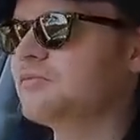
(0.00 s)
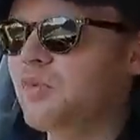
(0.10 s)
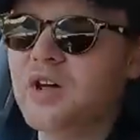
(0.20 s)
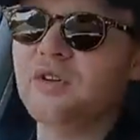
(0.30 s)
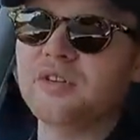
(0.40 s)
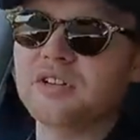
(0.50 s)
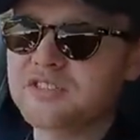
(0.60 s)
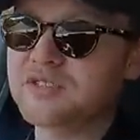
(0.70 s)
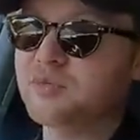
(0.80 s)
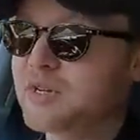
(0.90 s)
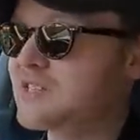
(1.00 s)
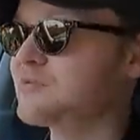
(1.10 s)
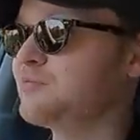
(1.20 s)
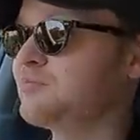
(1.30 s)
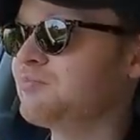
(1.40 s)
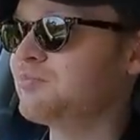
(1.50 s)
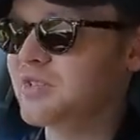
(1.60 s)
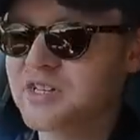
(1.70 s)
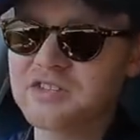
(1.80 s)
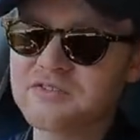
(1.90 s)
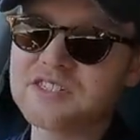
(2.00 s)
why not? It still makes plenty of